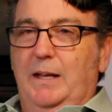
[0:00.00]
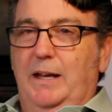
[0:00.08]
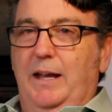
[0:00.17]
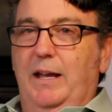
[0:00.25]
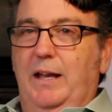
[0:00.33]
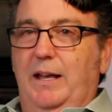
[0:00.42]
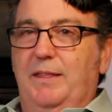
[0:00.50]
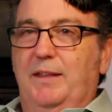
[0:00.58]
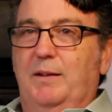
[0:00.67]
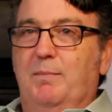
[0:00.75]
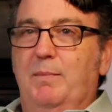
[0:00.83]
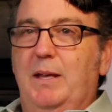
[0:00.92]
I
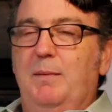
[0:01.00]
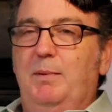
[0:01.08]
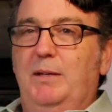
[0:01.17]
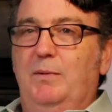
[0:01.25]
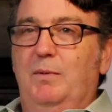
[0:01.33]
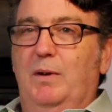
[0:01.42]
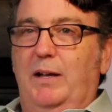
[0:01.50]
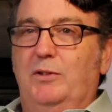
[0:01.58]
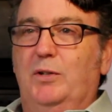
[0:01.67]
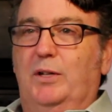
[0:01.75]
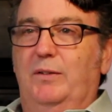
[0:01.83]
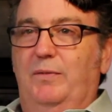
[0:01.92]
think maybe I
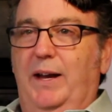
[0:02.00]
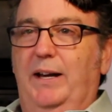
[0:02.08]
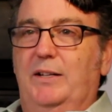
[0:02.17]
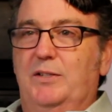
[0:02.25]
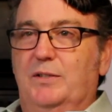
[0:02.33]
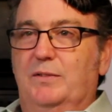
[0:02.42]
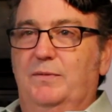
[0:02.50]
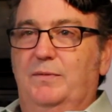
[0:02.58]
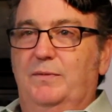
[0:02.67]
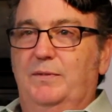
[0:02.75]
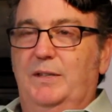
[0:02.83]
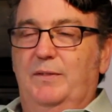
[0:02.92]
took advantage
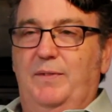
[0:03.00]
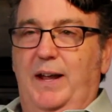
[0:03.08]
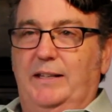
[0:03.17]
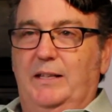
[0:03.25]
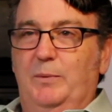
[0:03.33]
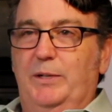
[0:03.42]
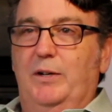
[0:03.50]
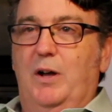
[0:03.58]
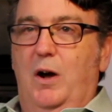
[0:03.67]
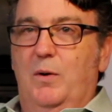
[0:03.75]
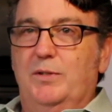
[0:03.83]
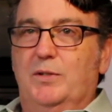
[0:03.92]
of the fact that we could
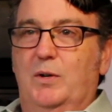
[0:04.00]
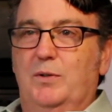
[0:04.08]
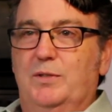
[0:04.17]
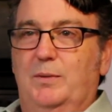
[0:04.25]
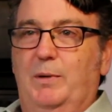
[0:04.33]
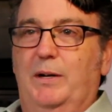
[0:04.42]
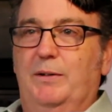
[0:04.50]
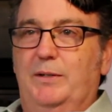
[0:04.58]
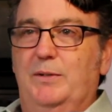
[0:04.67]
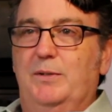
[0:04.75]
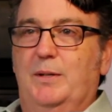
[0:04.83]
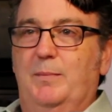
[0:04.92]
always go somewhere and
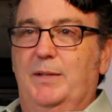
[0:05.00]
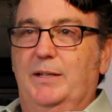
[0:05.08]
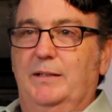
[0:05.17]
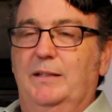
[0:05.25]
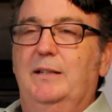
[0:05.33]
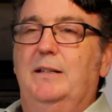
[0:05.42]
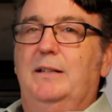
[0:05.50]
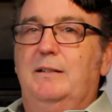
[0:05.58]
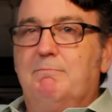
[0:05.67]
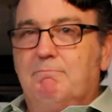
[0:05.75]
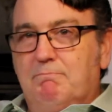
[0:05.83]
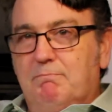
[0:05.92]
do something,
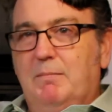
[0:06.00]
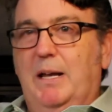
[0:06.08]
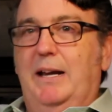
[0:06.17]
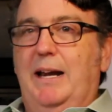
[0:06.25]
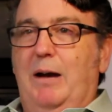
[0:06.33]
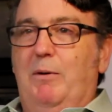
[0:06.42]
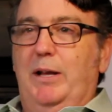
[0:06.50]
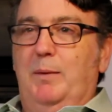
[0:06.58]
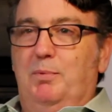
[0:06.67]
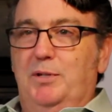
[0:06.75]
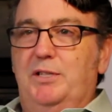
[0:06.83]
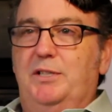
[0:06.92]
and now I
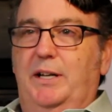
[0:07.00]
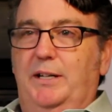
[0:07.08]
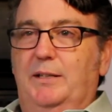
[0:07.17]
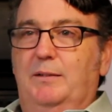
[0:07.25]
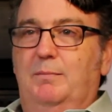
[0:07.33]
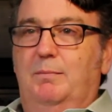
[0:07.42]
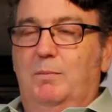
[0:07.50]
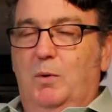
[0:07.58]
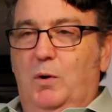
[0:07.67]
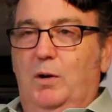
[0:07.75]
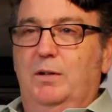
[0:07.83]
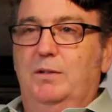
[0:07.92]
appreciate it
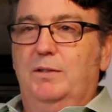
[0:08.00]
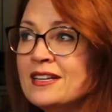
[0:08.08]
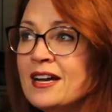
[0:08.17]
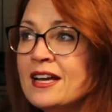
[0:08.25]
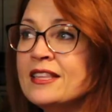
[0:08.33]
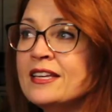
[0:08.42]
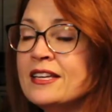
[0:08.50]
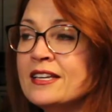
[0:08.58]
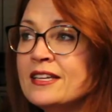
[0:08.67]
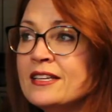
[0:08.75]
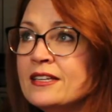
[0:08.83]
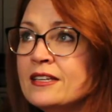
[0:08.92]
more. I
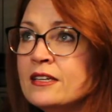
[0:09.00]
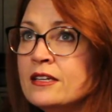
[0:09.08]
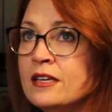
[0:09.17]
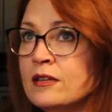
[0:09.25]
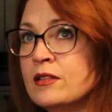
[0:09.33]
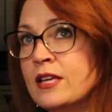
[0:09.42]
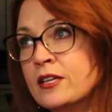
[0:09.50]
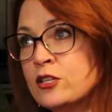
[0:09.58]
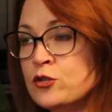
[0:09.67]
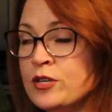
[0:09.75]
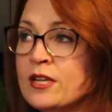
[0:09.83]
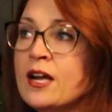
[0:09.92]
think the
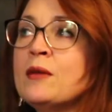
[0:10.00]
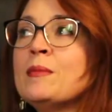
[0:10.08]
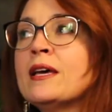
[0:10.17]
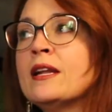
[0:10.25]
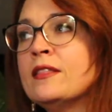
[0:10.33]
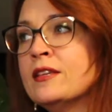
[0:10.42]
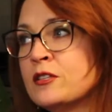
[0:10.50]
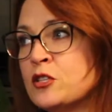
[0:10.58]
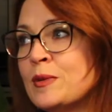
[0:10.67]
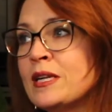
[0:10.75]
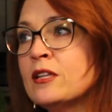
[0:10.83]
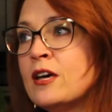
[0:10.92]
industry that I'm in, I think
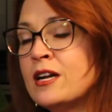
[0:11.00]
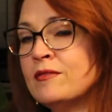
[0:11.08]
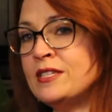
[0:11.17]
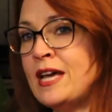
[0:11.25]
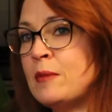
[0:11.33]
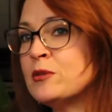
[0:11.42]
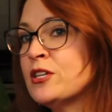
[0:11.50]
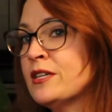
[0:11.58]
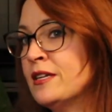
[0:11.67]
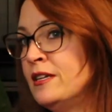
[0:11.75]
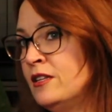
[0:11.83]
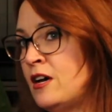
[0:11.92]
there's been a lot of adaptation
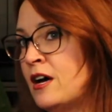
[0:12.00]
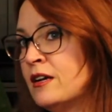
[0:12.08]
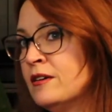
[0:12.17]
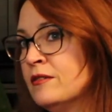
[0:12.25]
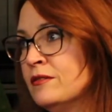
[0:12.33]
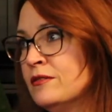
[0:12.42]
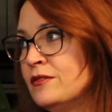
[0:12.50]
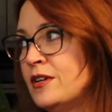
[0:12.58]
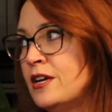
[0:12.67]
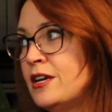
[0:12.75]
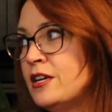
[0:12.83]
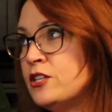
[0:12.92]
and a lot of
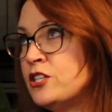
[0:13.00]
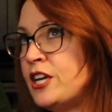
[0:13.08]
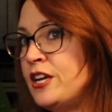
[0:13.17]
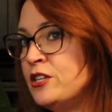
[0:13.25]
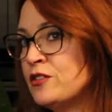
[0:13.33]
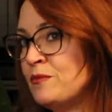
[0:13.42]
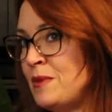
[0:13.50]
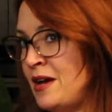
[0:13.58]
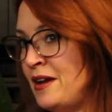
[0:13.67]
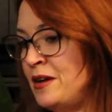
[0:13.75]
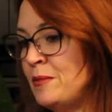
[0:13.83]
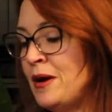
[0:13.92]
change of
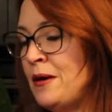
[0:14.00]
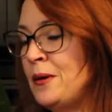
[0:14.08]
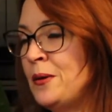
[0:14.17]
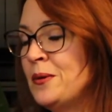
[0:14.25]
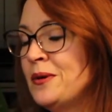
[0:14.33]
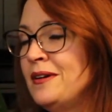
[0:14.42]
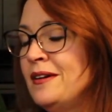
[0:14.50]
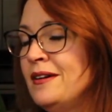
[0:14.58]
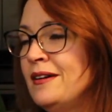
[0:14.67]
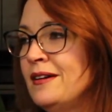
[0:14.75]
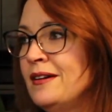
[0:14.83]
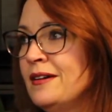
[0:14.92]
mind about
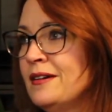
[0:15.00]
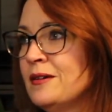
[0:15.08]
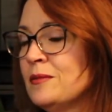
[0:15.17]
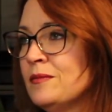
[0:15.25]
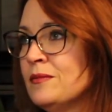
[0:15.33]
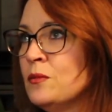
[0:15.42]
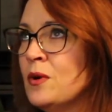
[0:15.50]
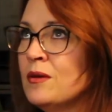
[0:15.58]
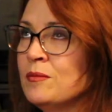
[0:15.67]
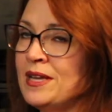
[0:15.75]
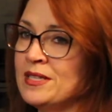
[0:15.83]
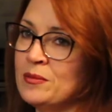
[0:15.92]

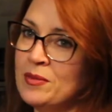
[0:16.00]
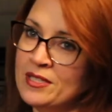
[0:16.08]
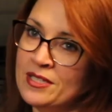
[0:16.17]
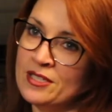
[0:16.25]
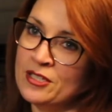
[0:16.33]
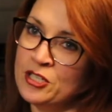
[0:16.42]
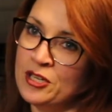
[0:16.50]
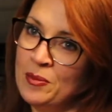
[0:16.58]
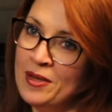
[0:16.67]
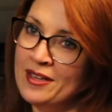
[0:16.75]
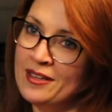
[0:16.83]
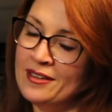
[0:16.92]
what makes a business
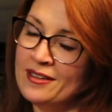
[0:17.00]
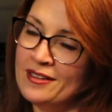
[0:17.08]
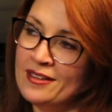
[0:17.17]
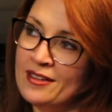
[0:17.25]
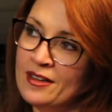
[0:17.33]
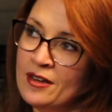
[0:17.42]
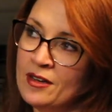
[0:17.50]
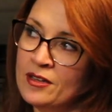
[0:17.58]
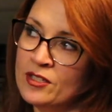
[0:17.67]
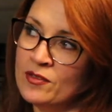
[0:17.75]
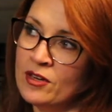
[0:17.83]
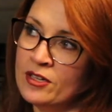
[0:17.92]
legitimate
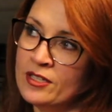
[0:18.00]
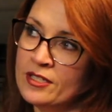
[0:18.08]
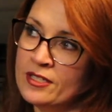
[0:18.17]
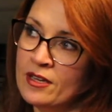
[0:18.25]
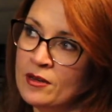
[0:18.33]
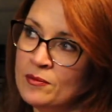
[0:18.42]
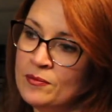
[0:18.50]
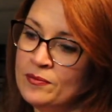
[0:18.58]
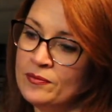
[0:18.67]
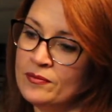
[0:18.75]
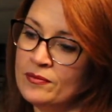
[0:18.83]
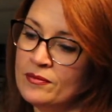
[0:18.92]
as far as
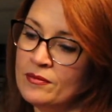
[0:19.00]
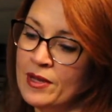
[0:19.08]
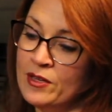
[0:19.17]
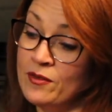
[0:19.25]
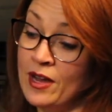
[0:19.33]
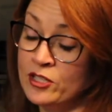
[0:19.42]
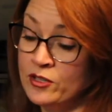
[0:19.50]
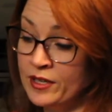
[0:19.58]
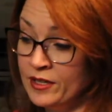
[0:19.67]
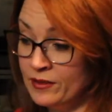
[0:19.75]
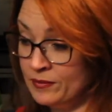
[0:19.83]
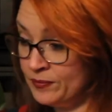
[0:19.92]

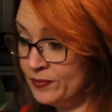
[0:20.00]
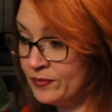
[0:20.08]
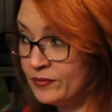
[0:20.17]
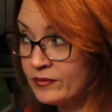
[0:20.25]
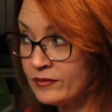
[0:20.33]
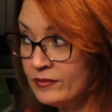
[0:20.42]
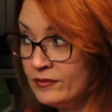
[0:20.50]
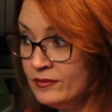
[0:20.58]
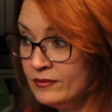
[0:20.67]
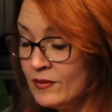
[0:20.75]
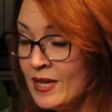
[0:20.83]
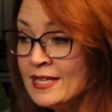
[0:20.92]
manufacturing and
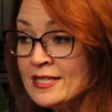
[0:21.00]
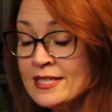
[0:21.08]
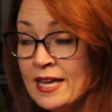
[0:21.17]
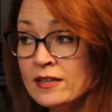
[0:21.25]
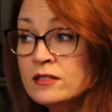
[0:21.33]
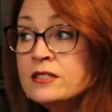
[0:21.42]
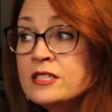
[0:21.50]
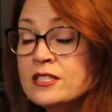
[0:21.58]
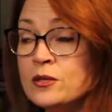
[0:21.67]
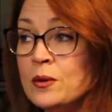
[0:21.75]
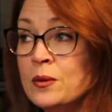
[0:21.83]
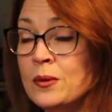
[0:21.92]
sales.
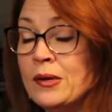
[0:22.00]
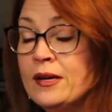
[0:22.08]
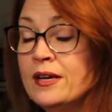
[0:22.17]
So